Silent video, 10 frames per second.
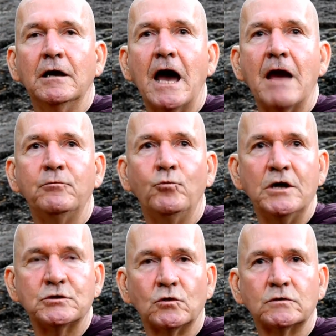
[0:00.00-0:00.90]
had
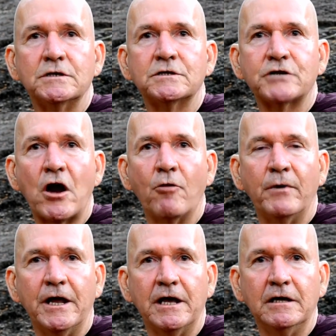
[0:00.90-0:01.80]
rituals and
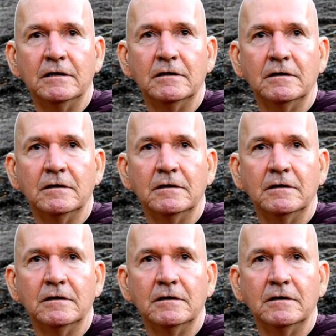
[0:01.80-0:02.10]
ceremony